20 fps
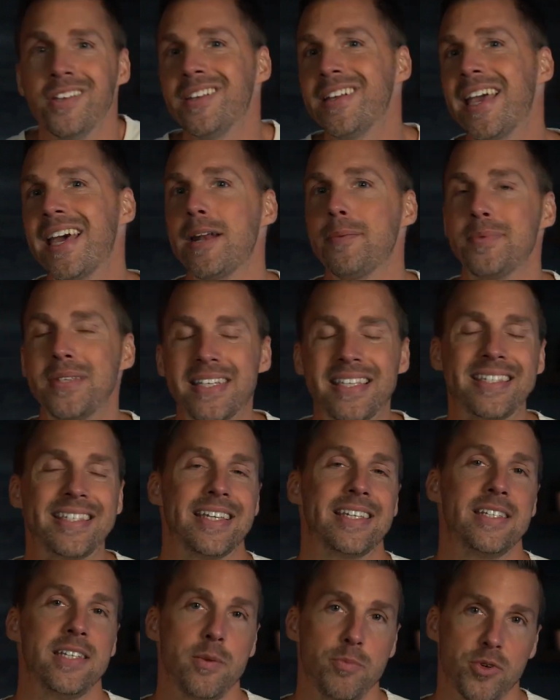you'll get up to
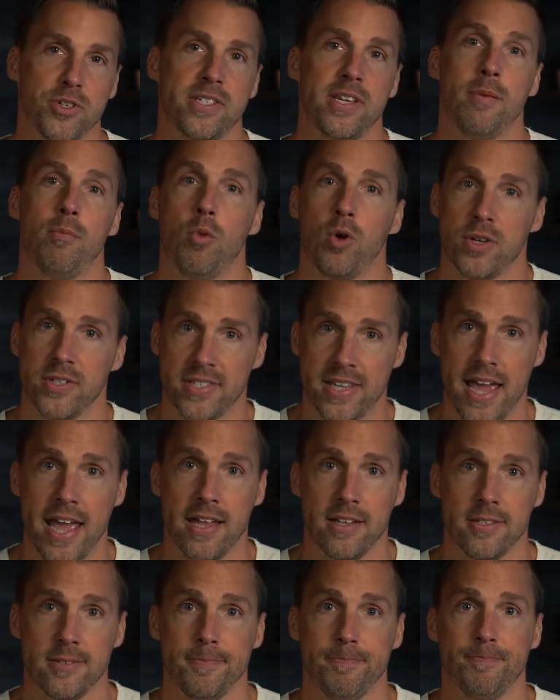60% more
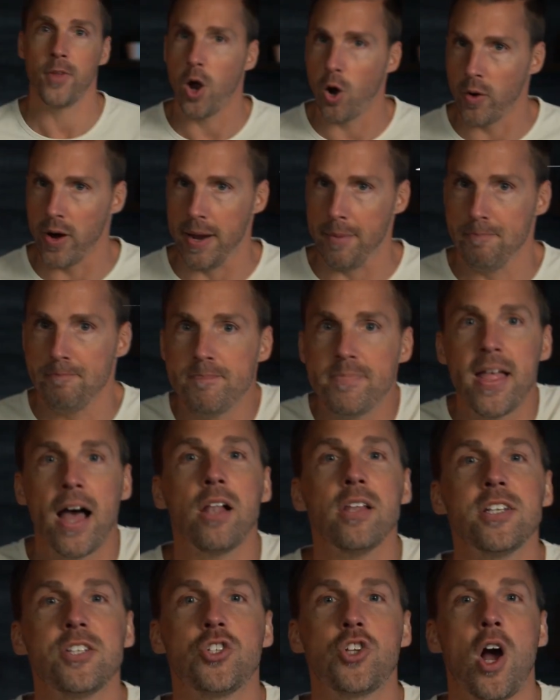scans. All right,
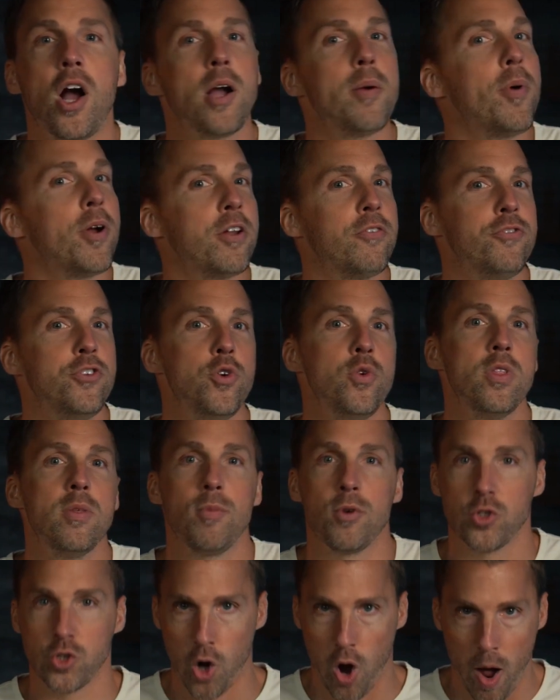now let's talk about a few of the
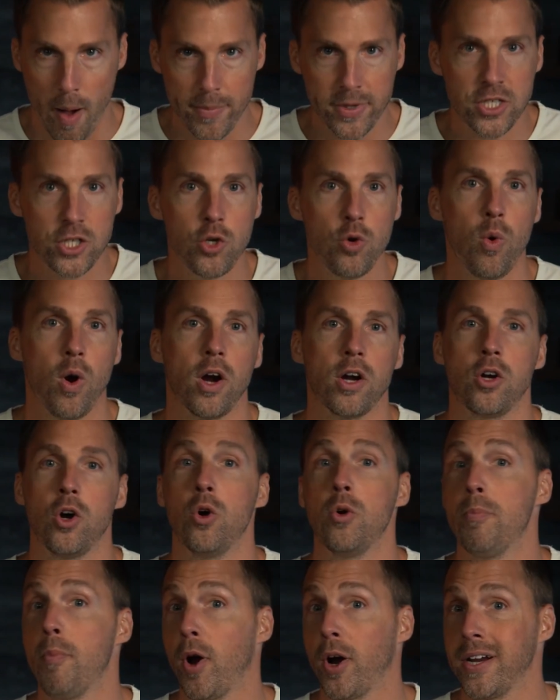most common QR
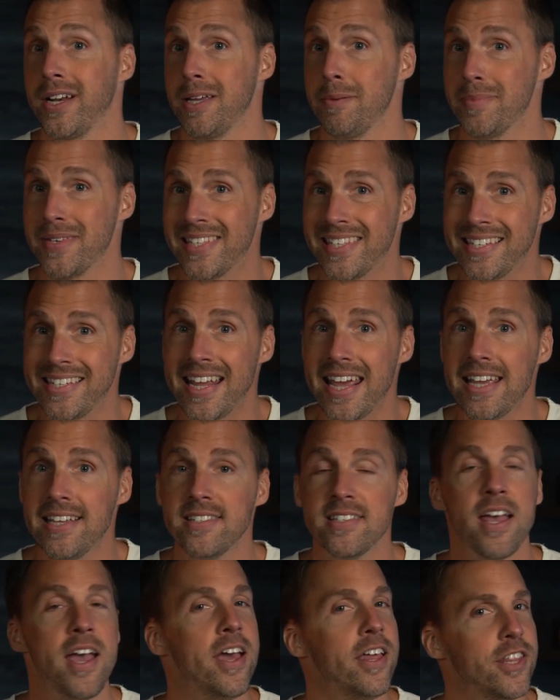code marketing
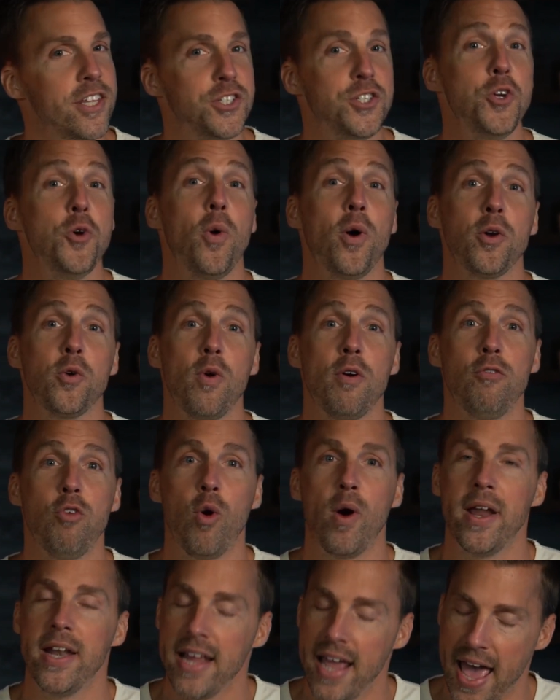mistakes that you want to
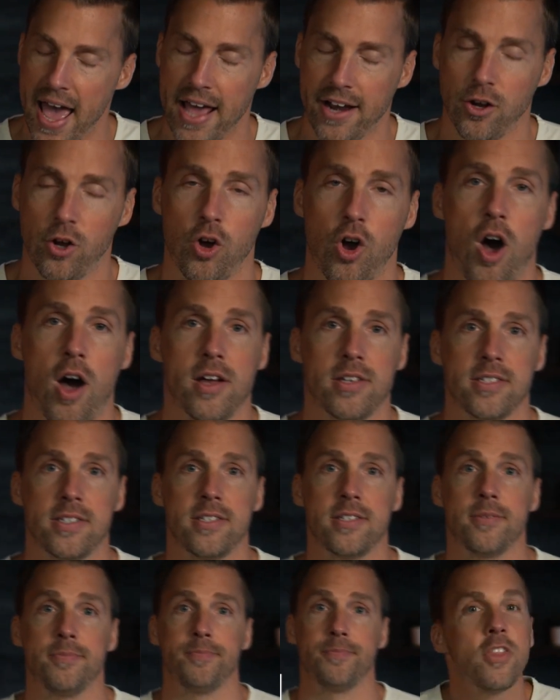avoid at all
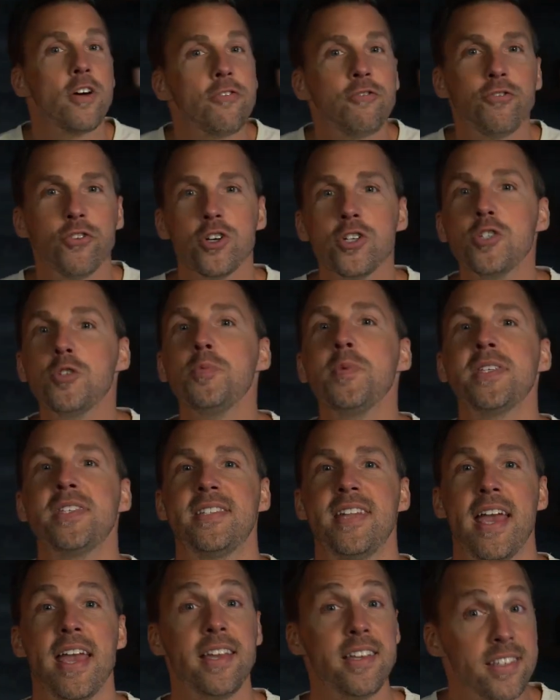costs. The first
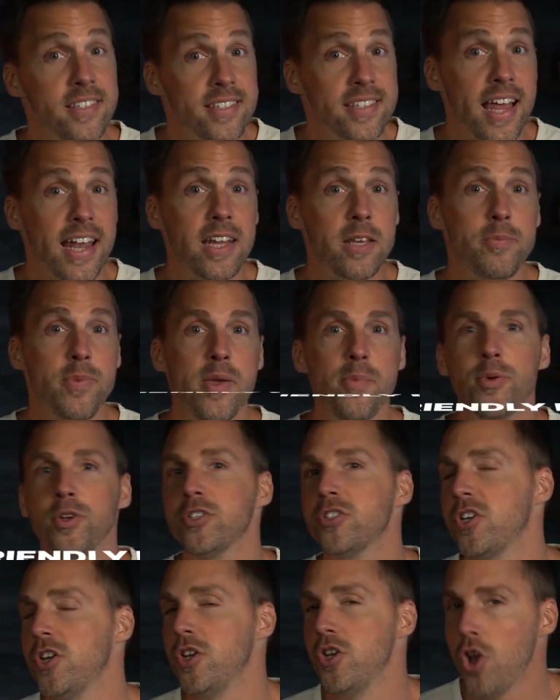mistake is sending people
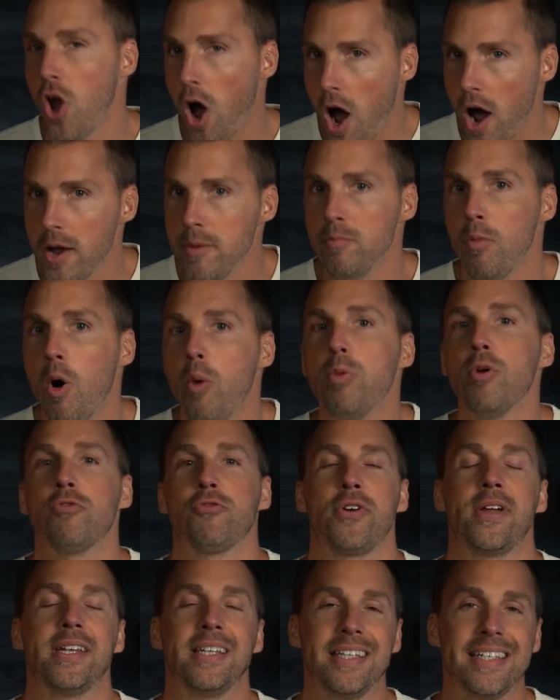to non-mobile
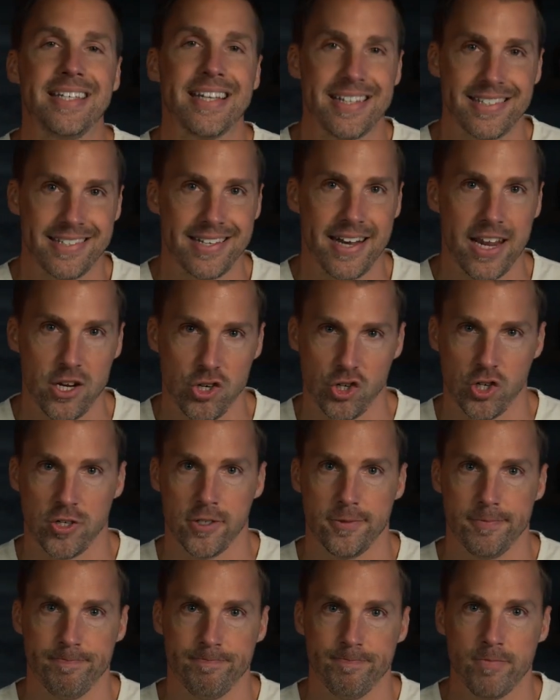friendly
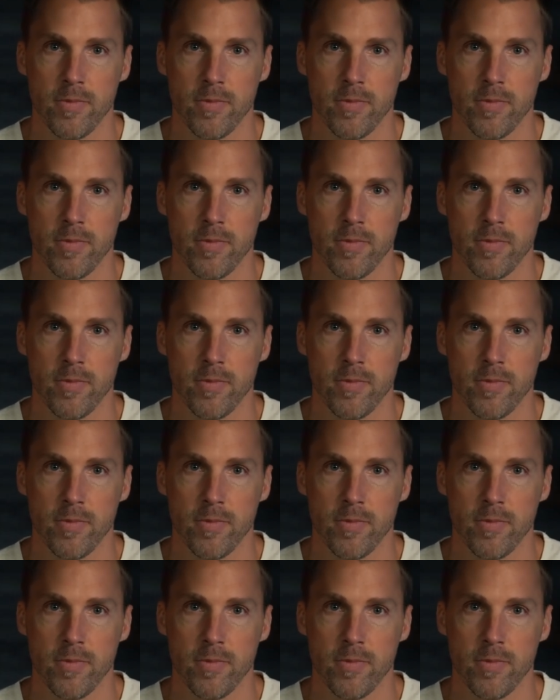destinations.